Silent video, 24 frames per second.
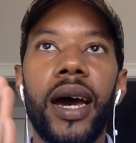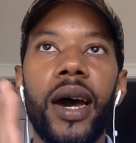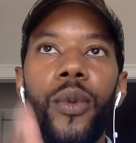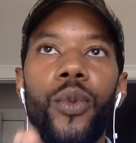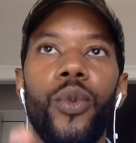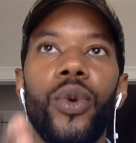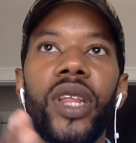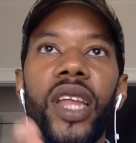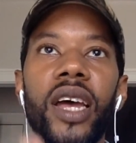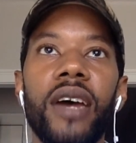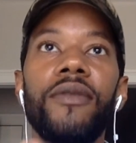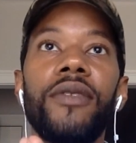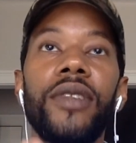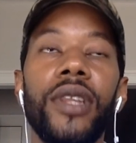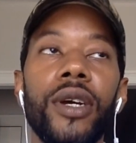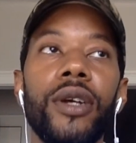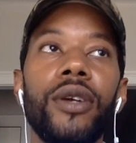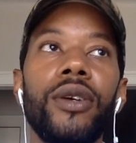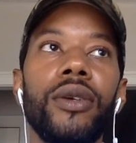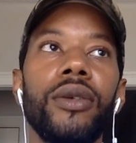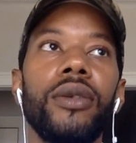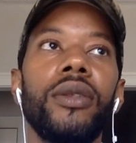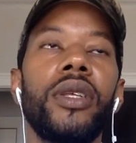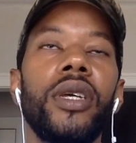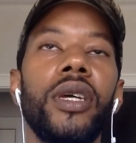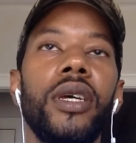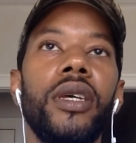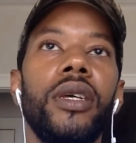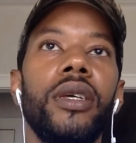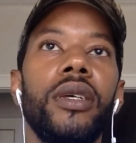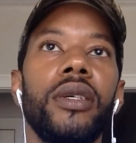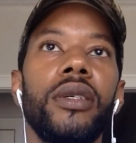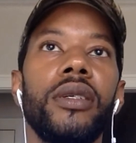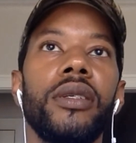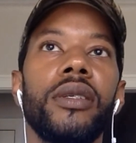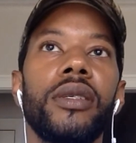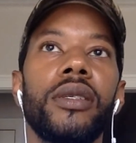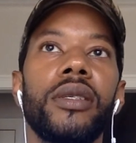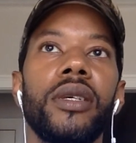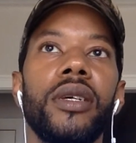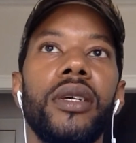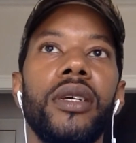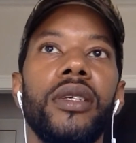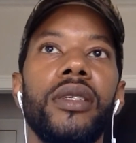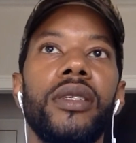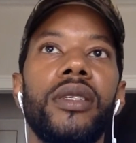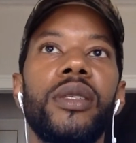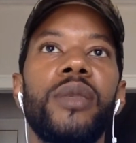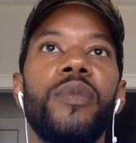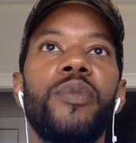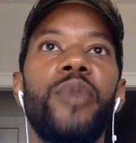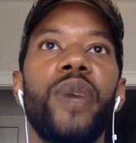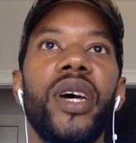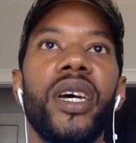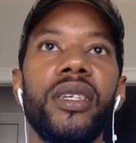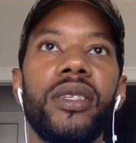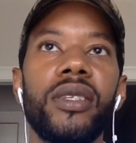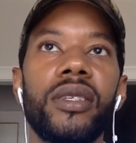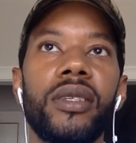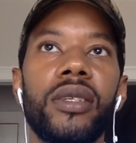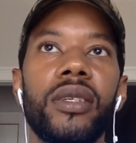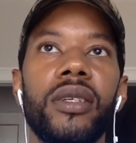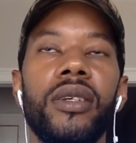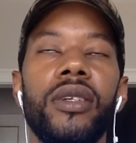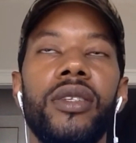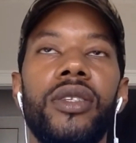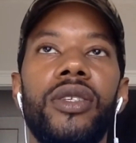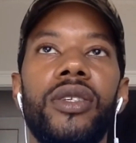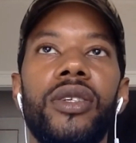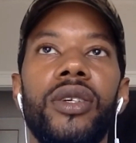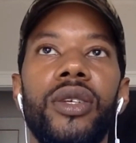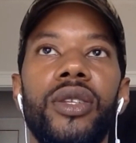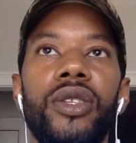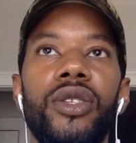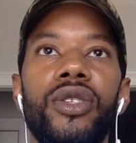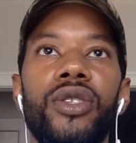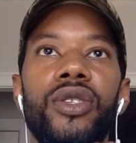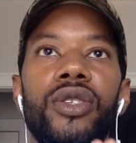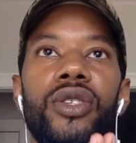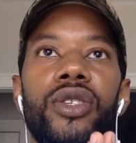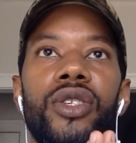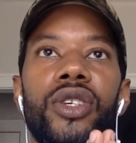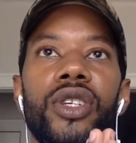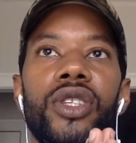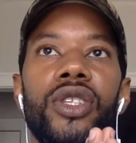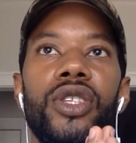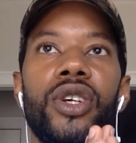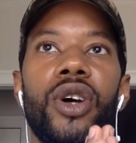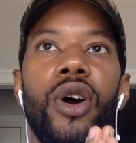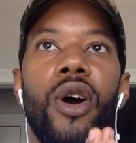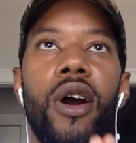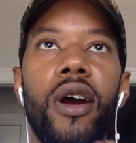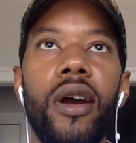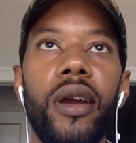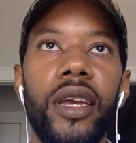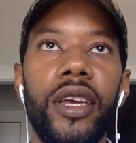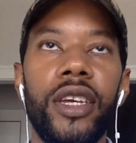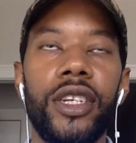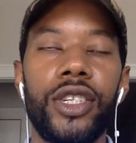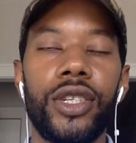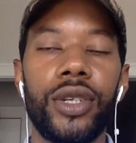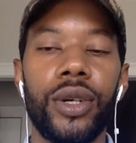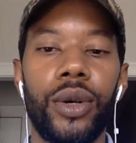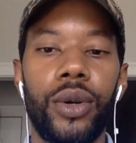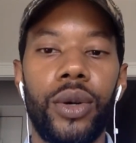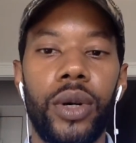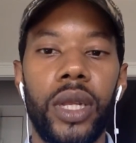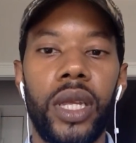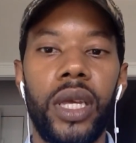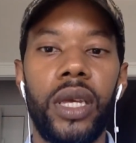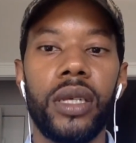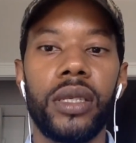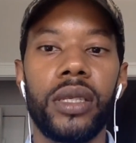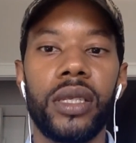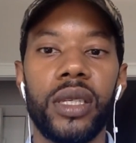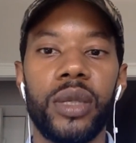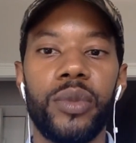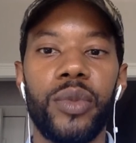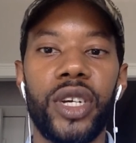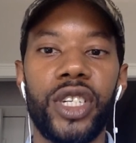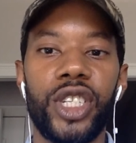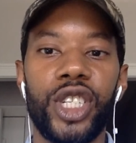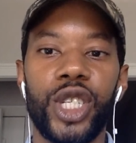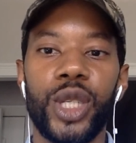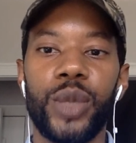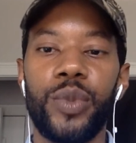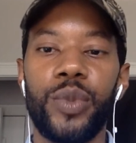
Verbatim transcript: what I've learned is it's best to target your audience as much as